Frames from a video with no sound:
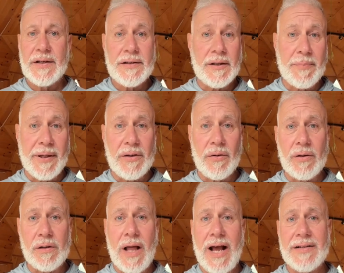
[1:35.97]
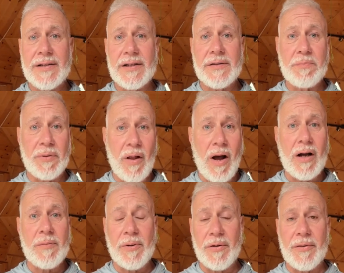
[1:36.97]
Since the pinhole glasses
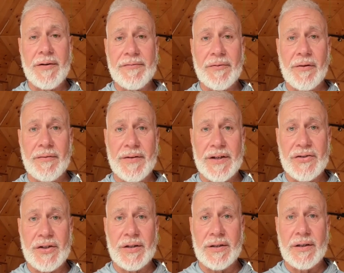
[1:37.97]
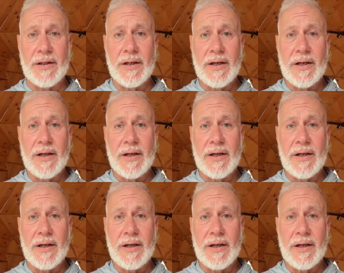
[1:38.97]
block peripheral vision,